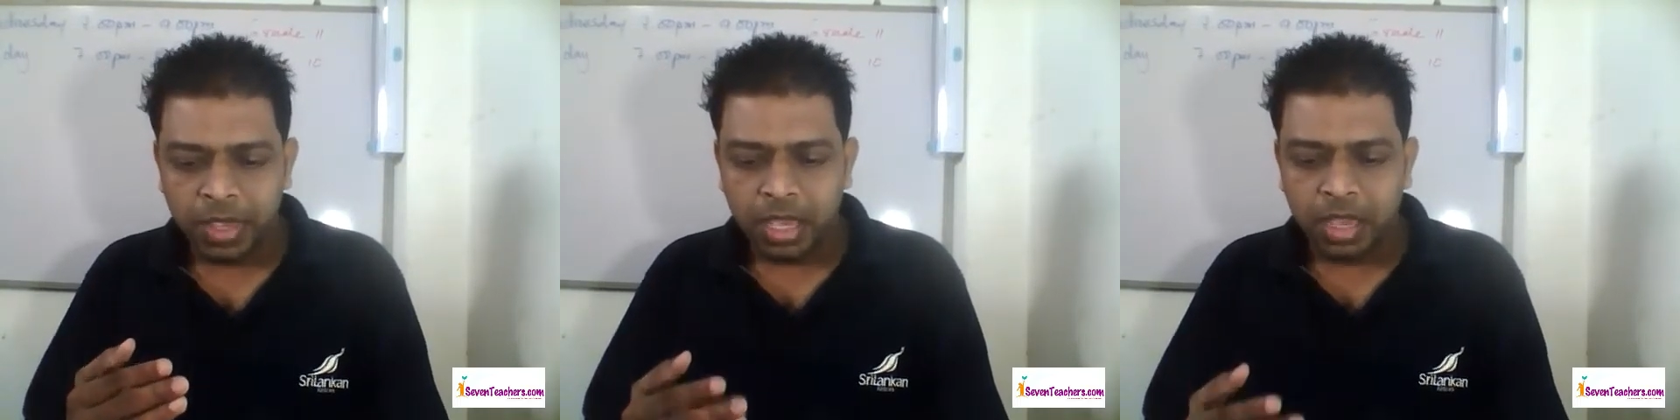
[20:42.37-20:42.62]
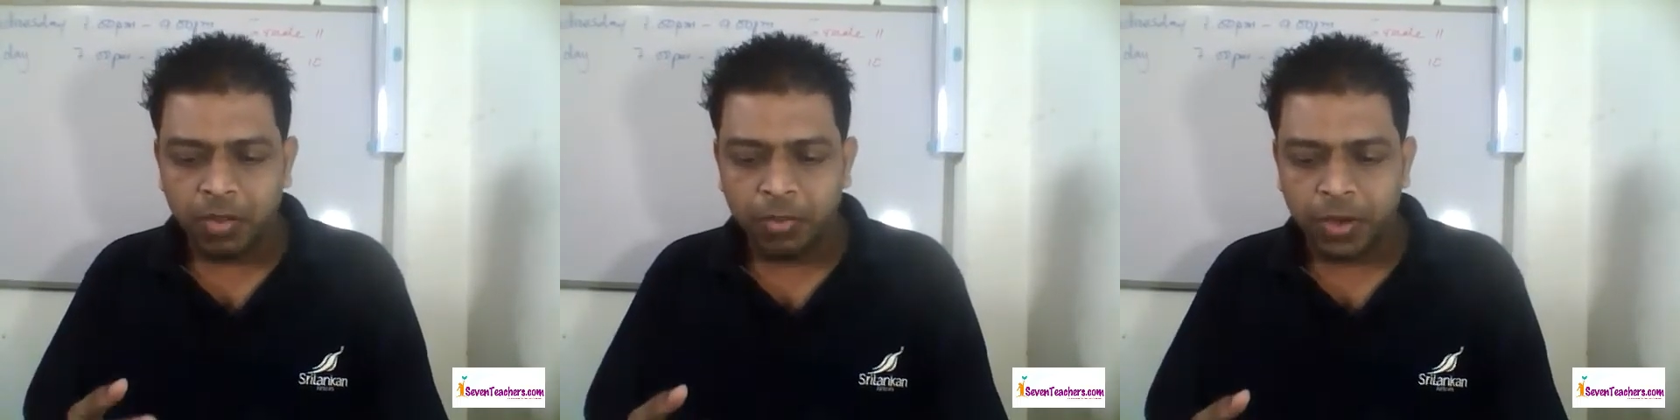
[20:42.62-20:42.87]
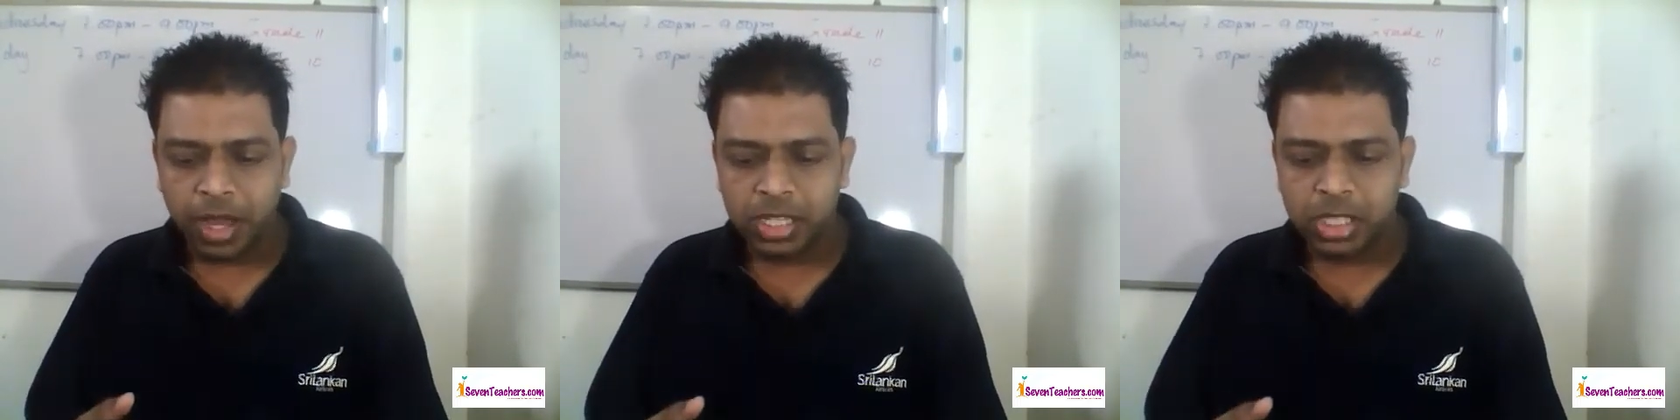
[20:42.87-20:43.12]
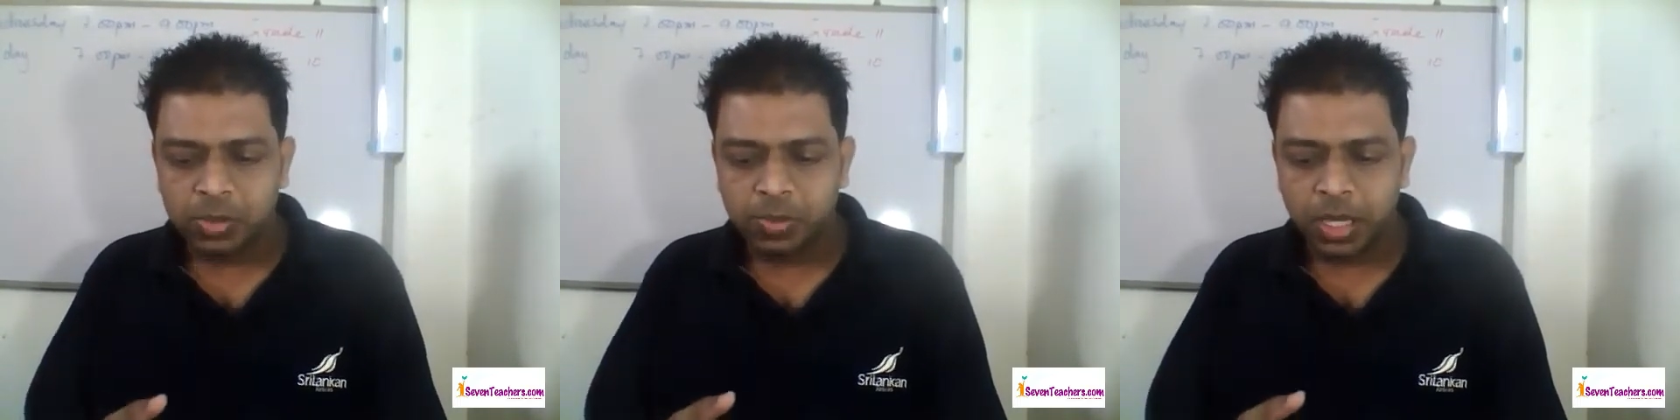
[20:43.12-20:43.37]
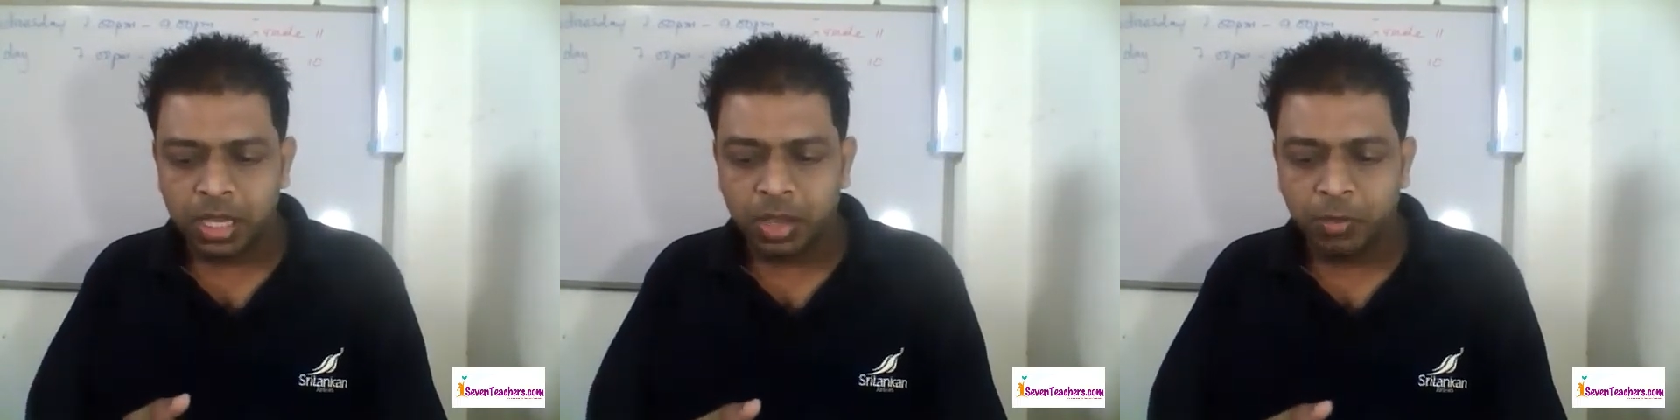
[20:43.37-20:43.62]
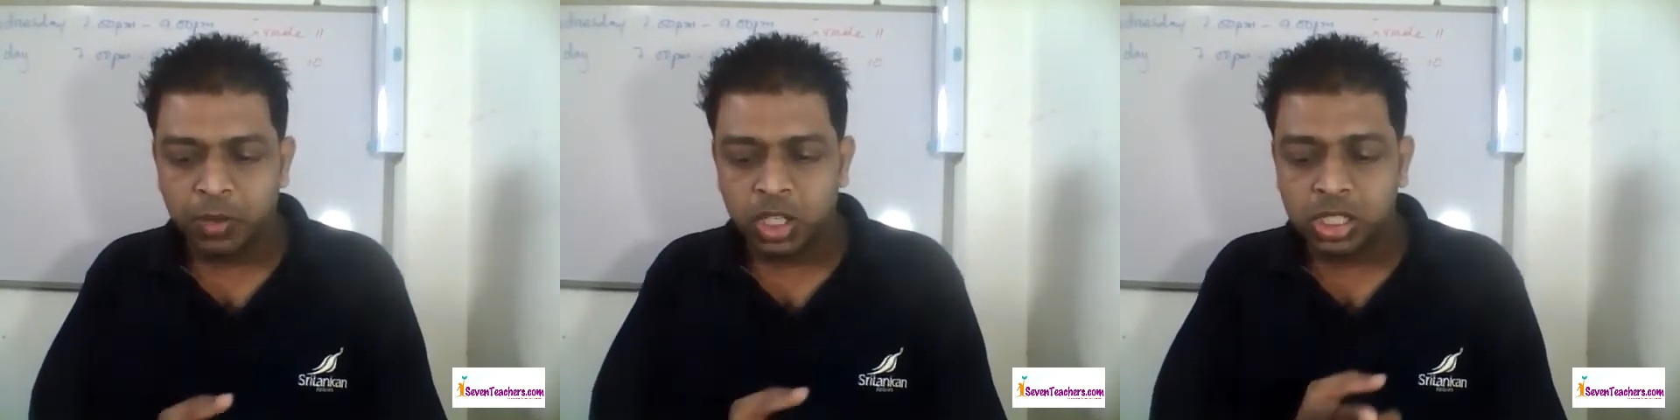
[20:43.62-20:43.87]

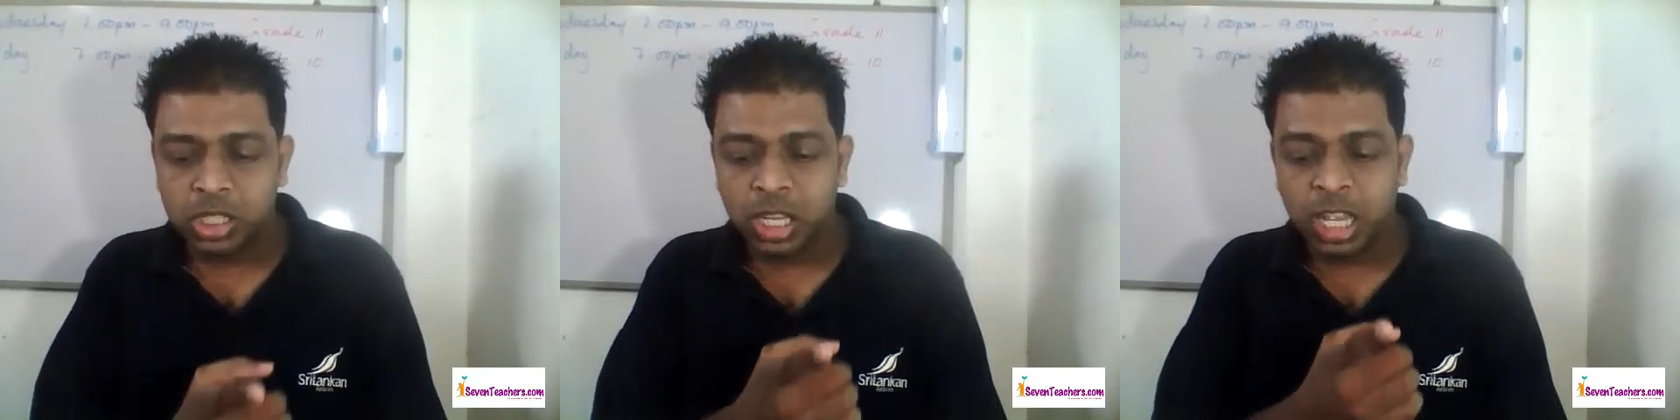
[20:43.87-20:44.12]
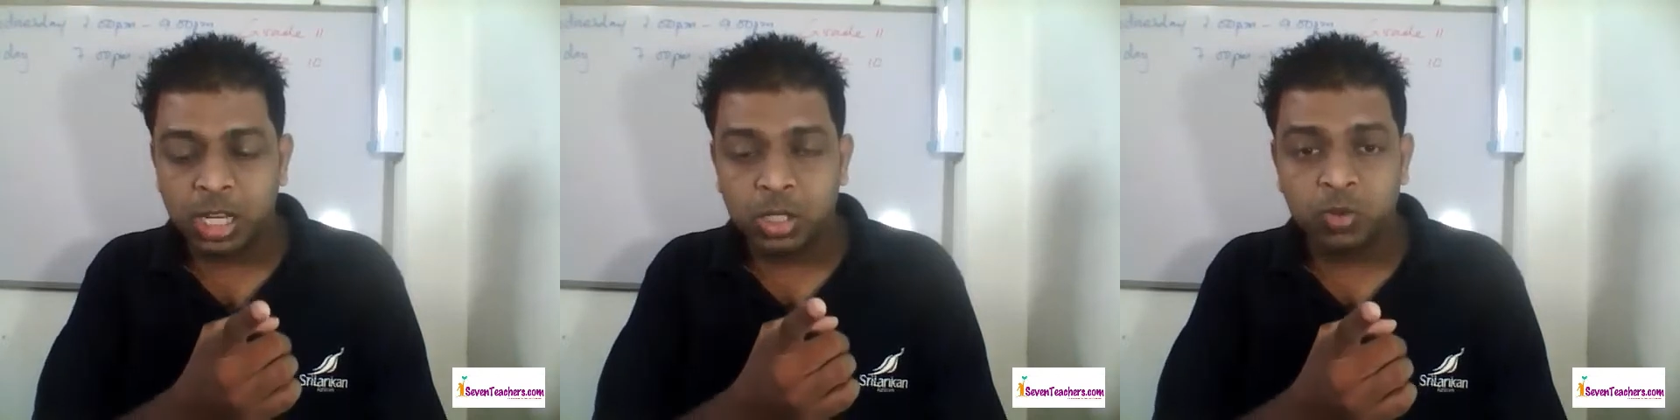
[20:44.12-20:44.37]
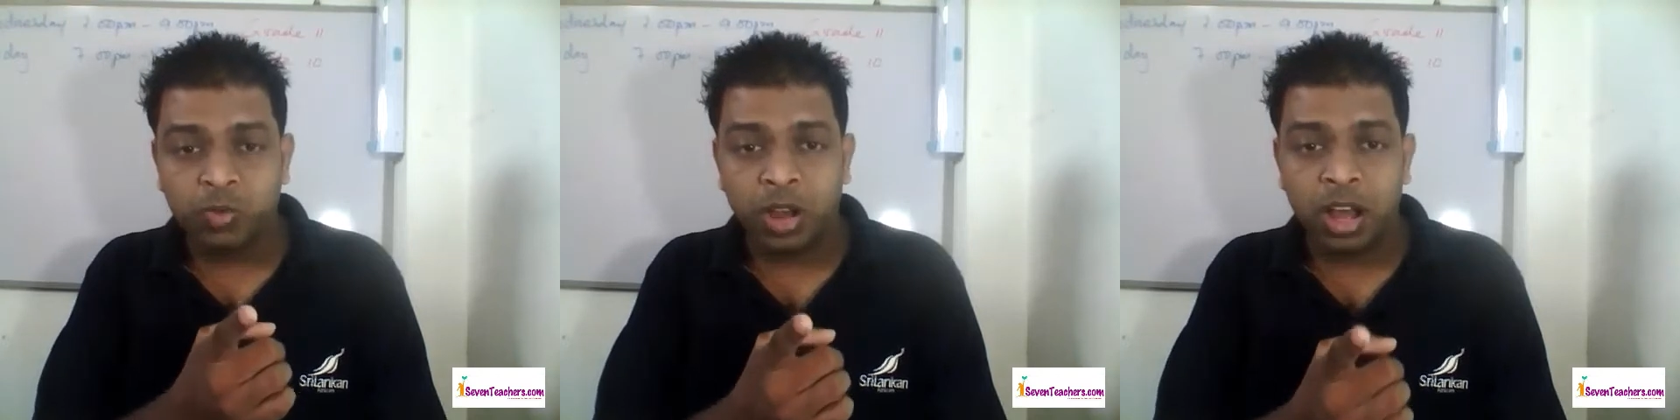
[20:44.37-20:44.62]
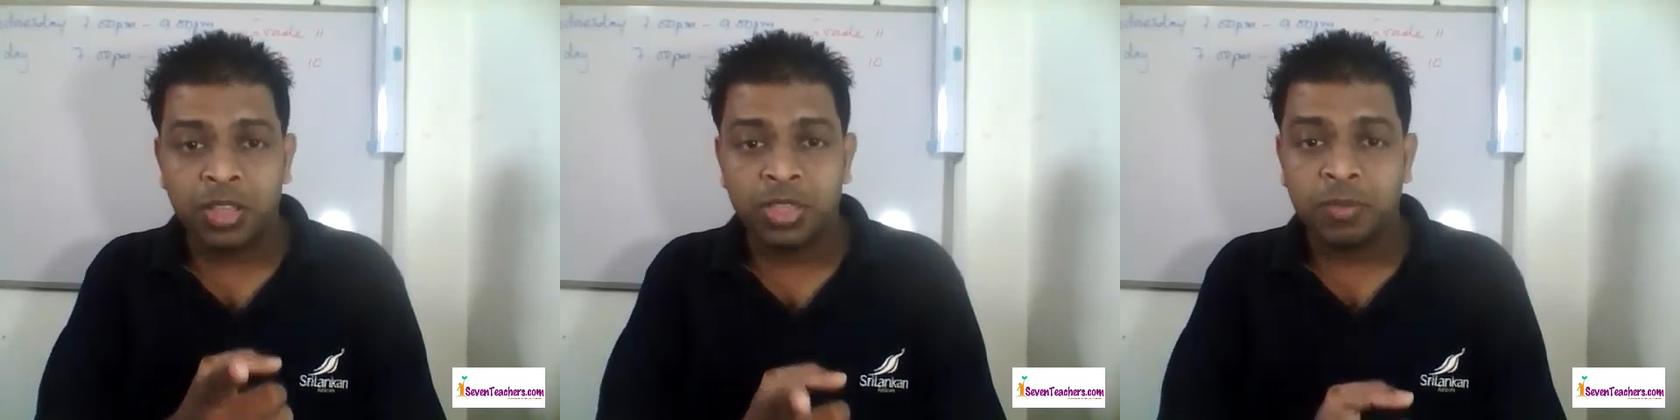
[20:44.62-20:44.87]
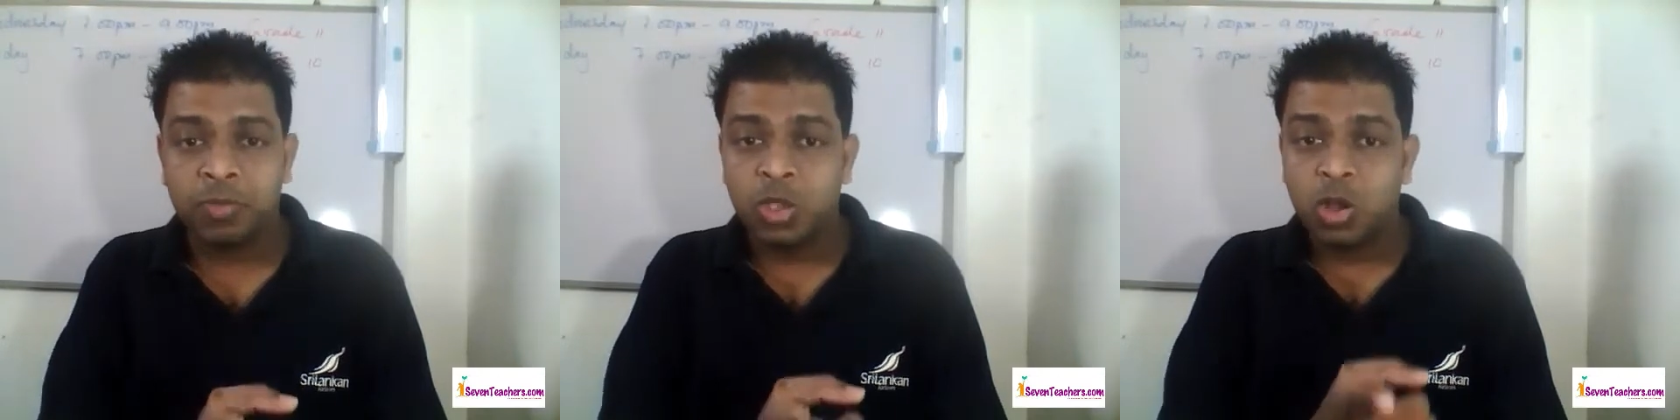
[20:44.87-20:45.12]
If she seek to father,